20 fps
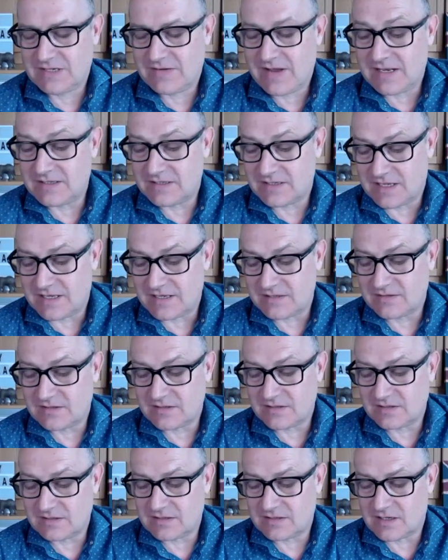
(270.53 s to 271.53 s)
And
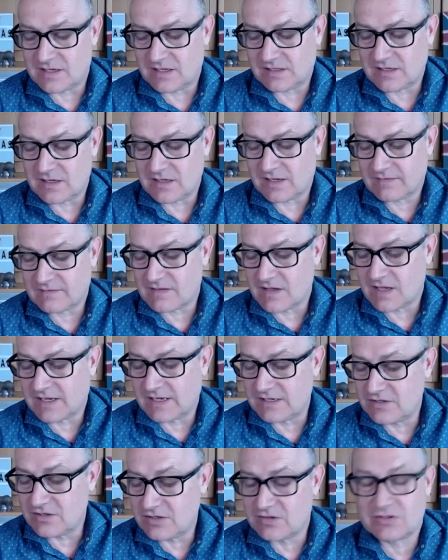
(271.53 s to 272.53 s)
I can
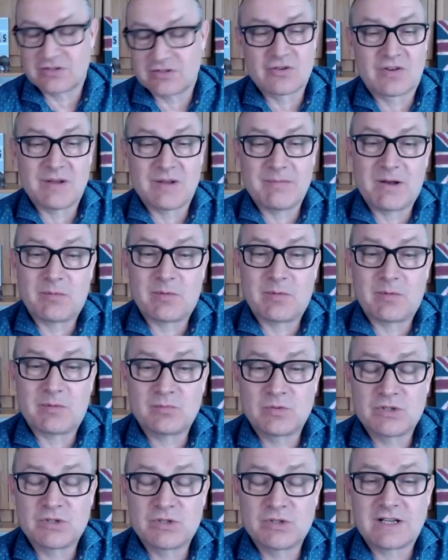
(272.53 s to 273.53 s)
do you a story about,
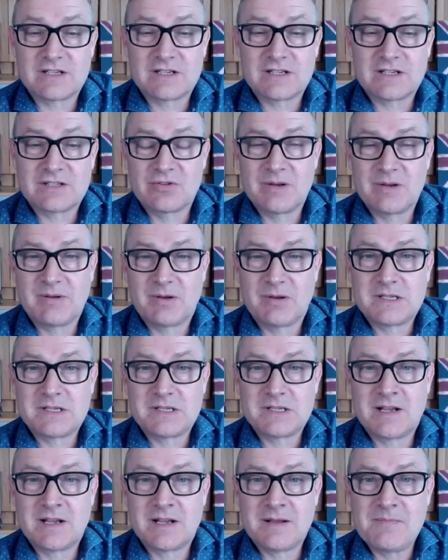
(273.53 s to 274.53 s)
would you like a story about
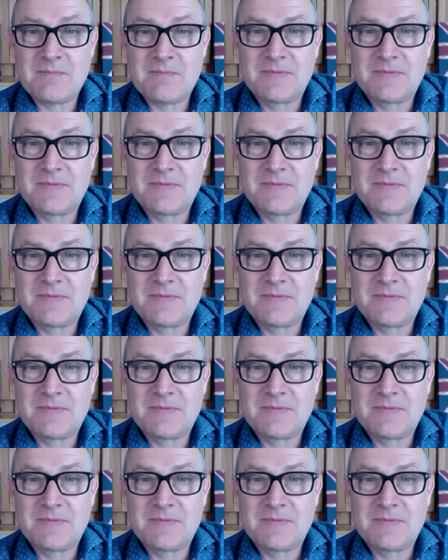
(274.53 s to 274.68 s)
West Ham?